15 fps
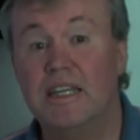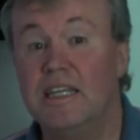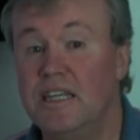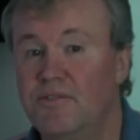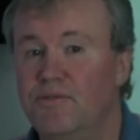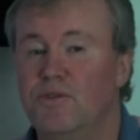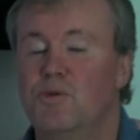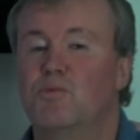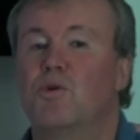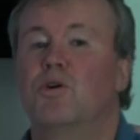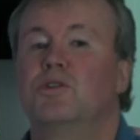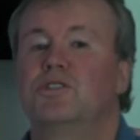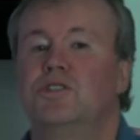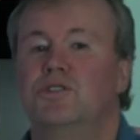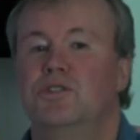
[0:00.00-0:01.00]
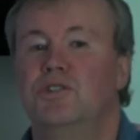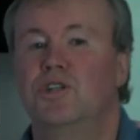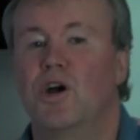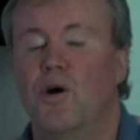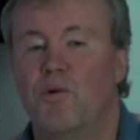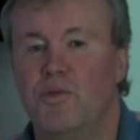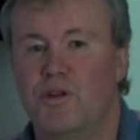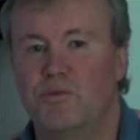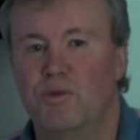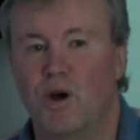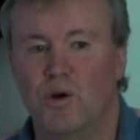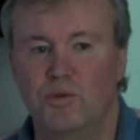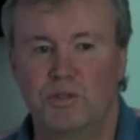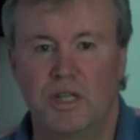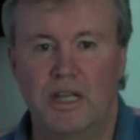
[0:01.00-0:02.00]
if you want to go the
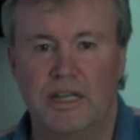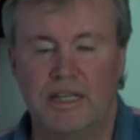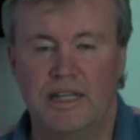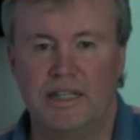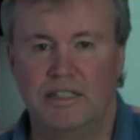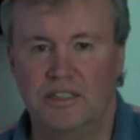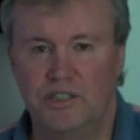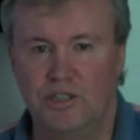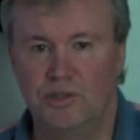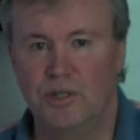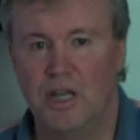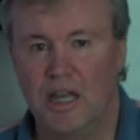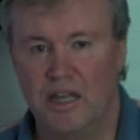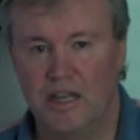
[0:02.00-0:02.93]
road into